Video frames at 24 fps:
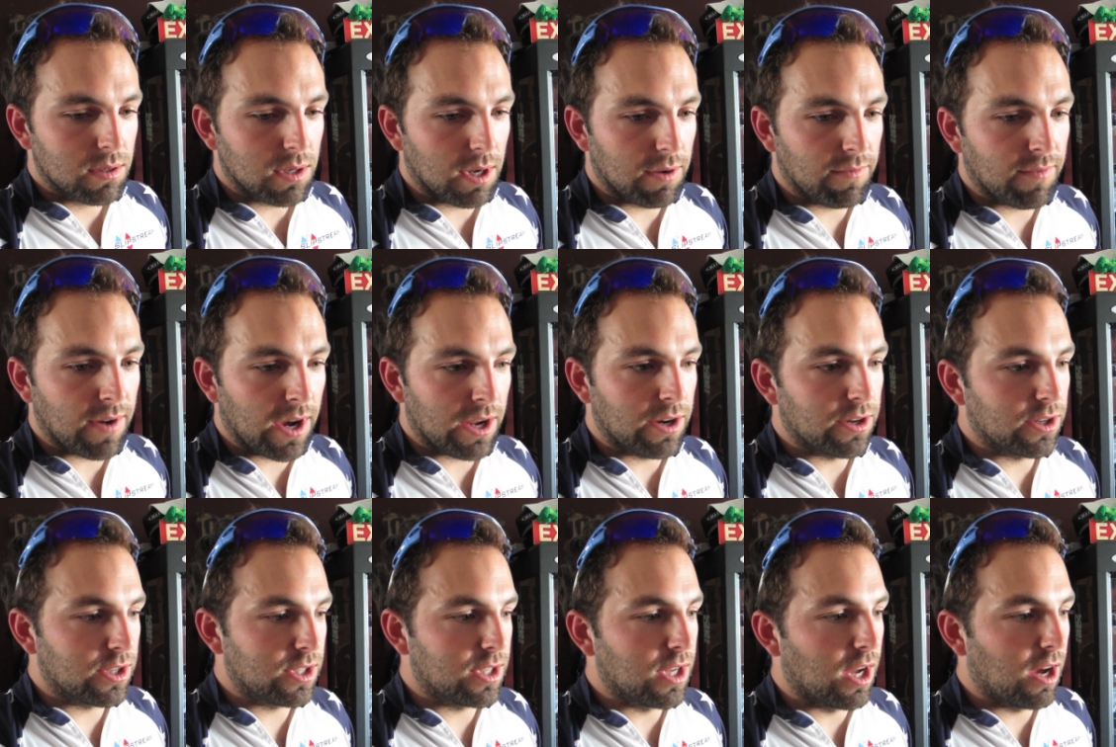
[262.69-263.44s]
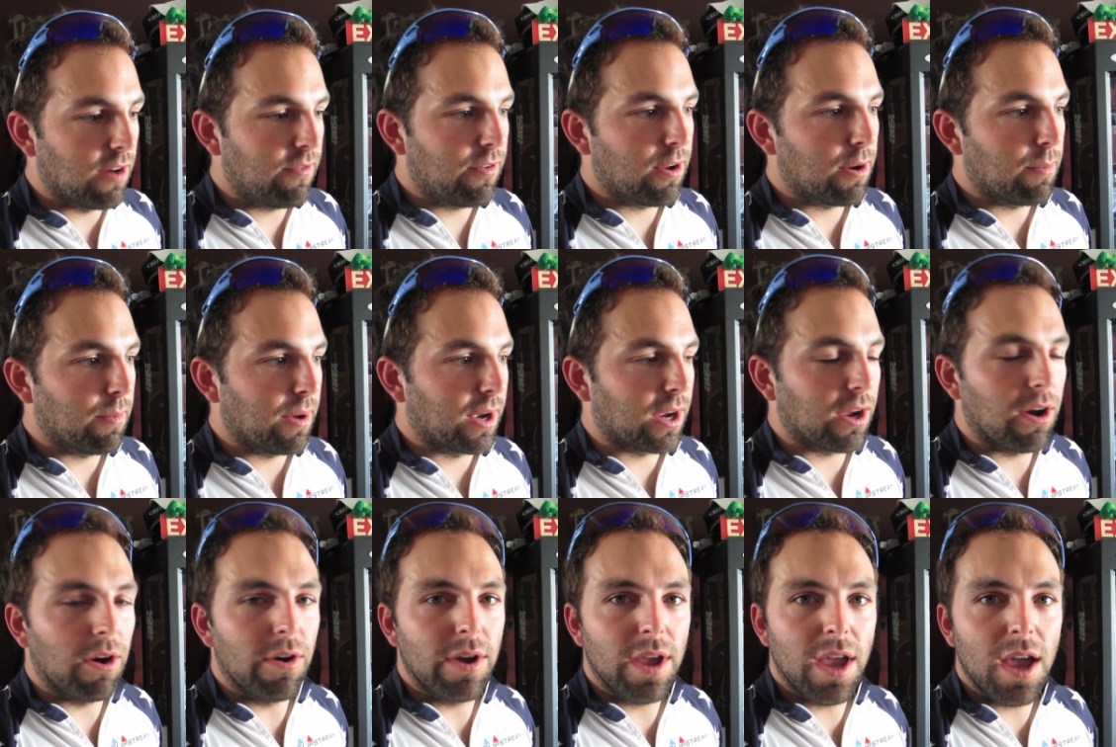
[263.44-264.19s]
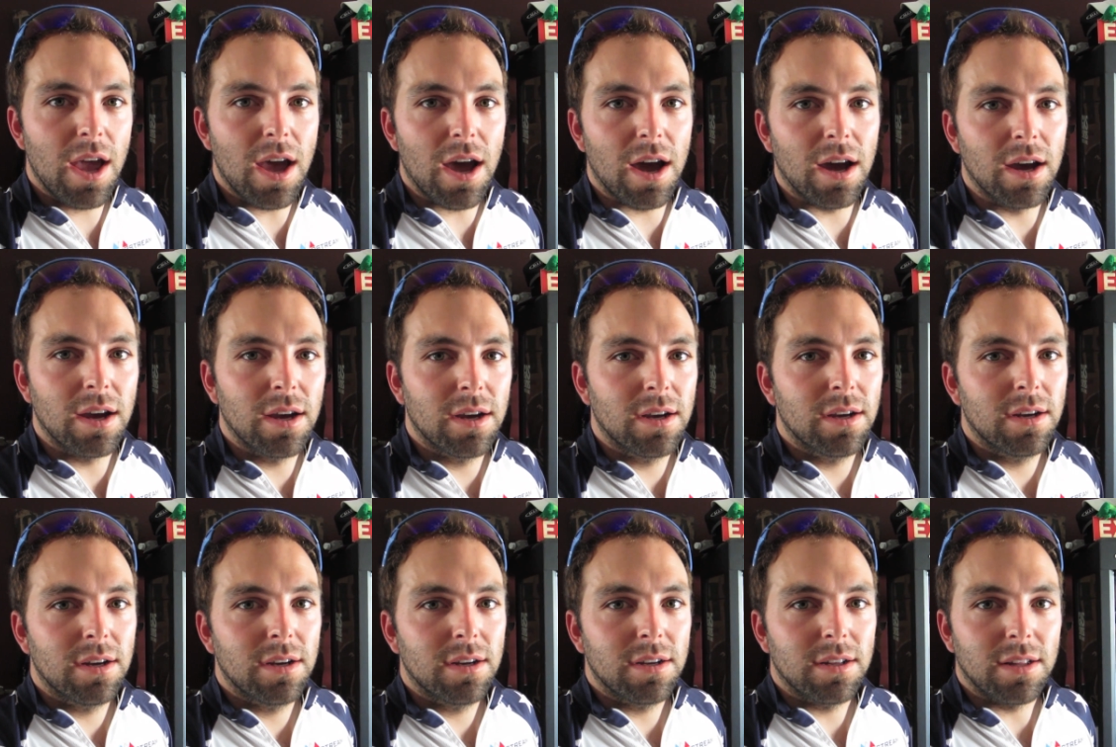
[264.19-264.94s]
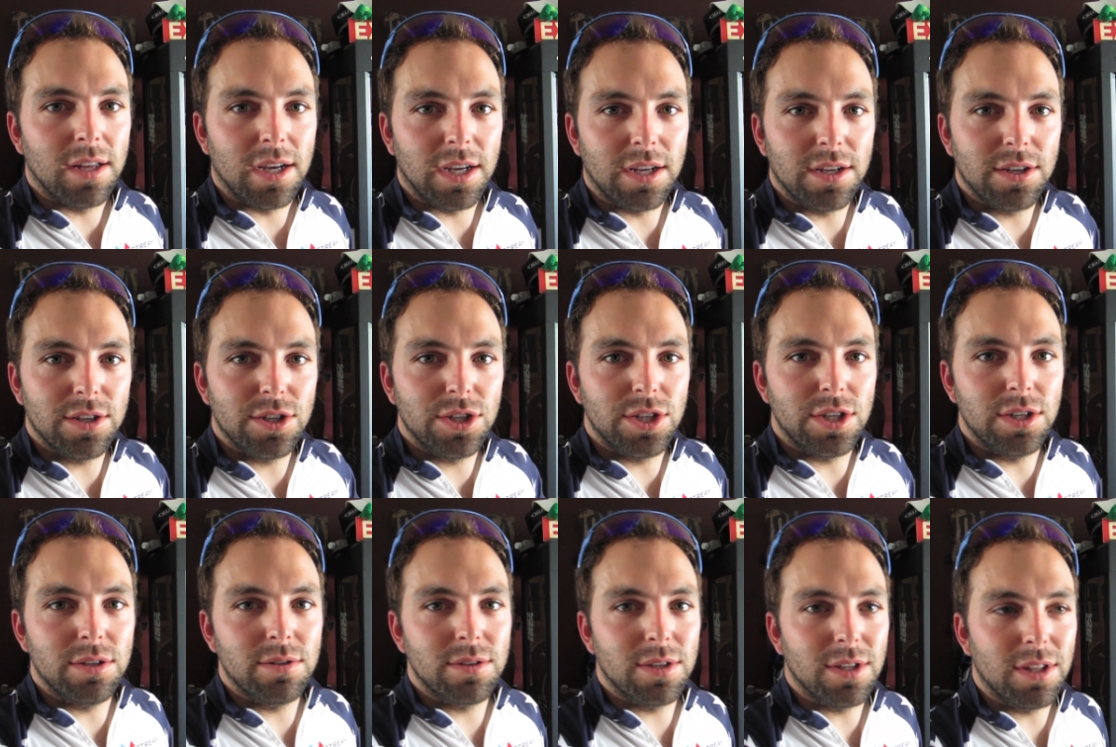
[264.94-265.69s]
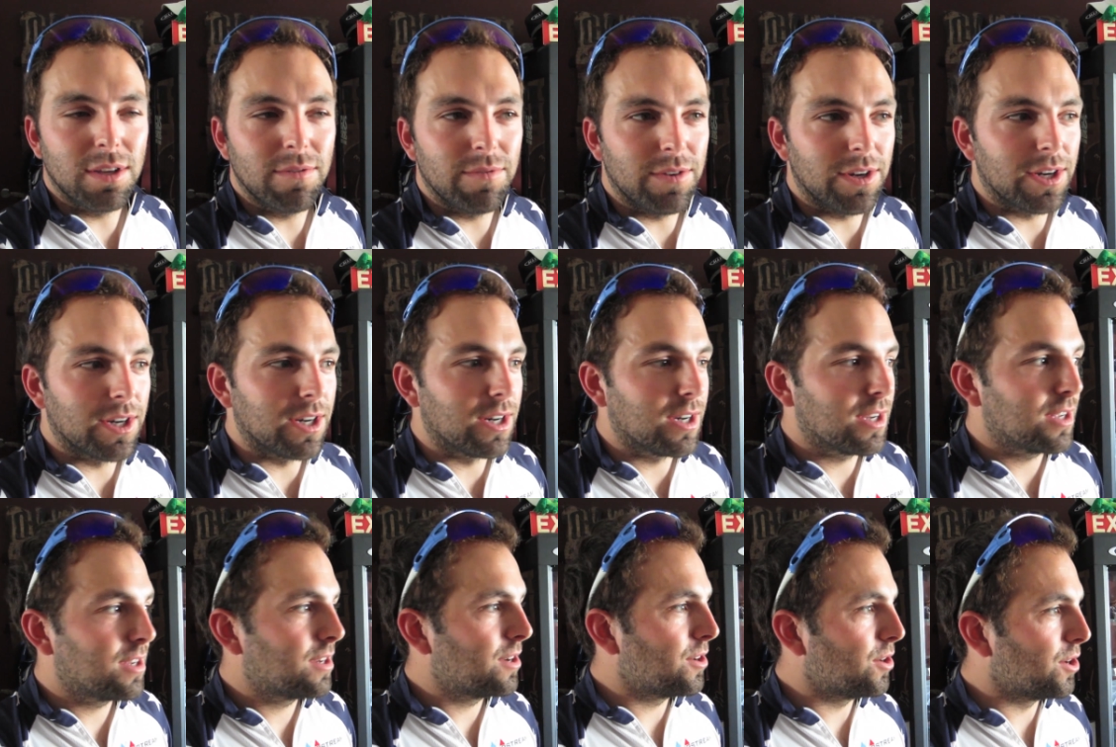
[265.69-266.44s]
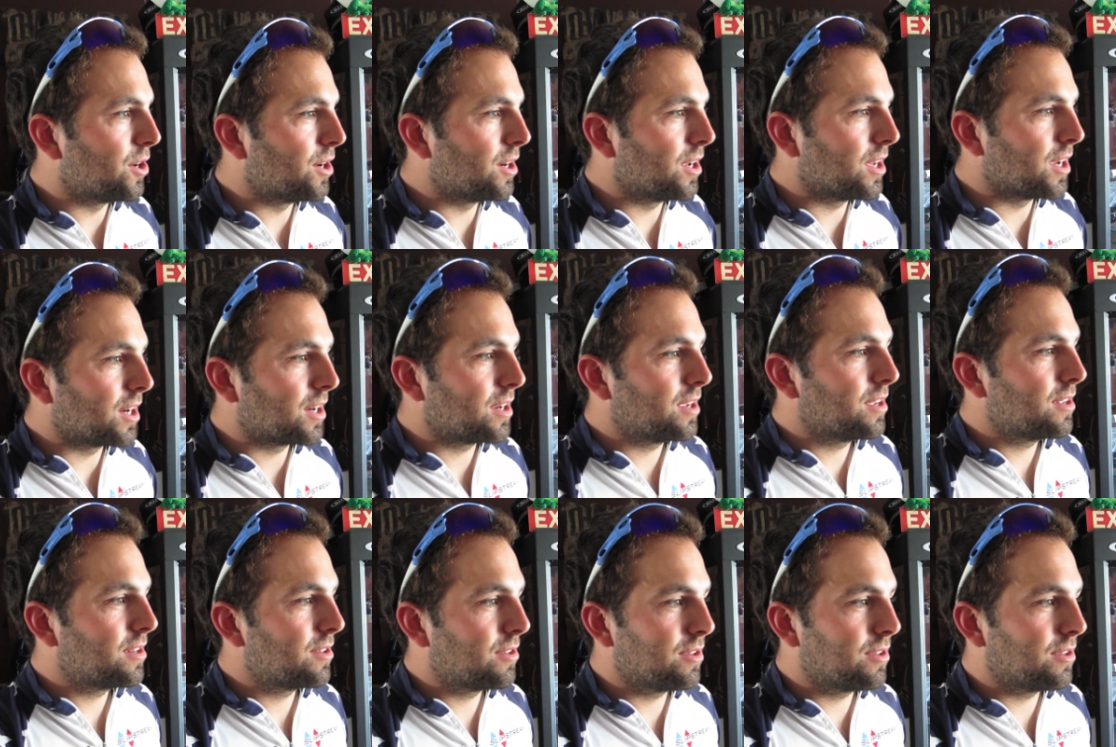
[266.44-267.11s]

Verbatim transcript: I find her stuff and I'm like, oh yeah, like she used to live here, or like